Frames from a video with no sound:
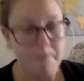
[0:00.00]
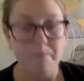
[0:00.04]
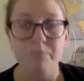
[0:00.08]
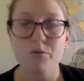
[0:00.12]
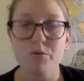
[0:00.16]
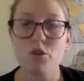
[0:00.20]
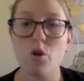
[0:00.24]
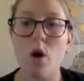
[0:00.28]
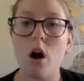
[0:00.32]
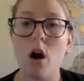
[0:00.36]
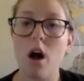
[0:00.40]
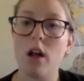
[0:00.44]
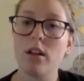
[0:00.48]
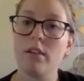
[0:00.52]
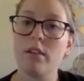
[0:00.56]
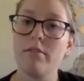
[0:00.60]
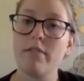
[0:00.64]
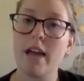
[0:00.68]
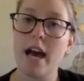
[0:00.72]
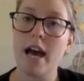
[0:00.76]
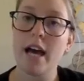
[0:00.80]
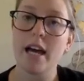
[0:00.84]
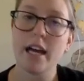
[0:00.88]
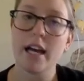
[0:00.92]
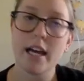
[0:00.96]
So all of
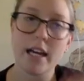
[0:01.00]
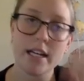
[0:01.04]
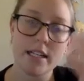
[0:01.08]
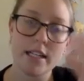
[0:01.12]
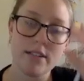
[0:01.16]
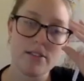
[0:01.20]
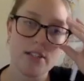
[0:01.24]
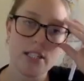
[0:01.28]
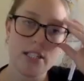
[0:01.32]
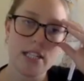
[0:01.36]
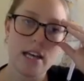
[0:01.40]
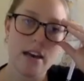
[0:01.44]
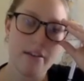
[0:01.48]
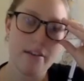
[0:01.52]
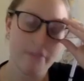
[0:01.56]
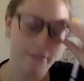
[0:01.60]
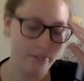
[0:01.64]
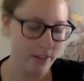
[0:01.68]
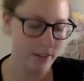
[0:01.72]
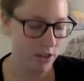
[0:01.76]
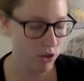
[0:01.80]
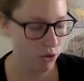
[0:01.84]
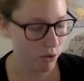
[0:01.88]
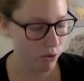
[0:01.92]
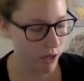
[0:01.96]
that kind of stuff
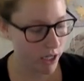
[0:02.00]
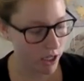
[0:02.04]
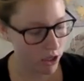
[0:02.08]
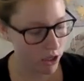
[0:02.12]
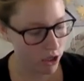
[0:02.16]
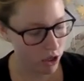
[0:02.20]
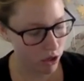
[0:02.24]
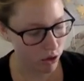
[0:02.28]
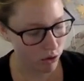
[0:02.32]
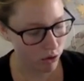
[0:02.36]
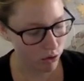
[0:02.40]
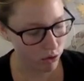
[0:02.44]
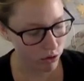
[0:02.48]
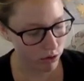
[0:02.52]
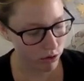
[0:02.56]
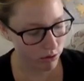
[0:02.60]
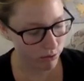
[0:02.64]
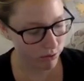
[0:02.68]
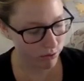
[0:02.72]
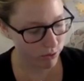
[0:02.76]
you can use